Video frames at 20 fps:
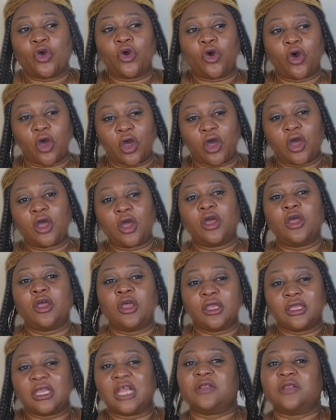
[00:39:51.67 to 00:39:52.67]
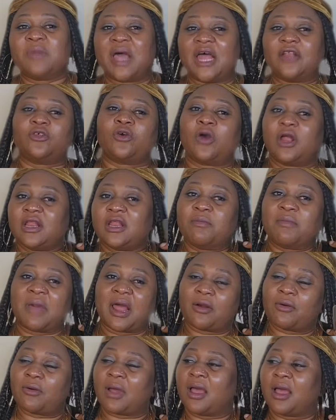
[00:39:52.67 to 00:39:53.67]
Or gate man calling
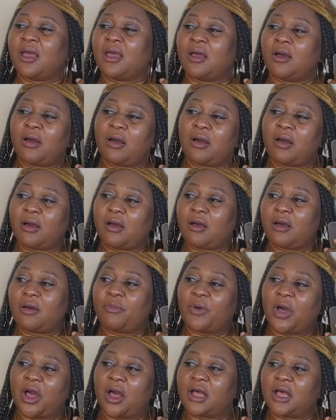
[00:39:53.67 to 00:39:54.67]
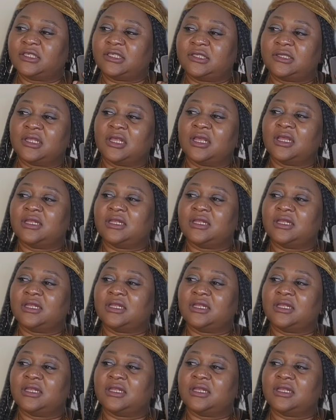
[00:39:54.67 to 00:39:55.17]
Marwa, oh, boss,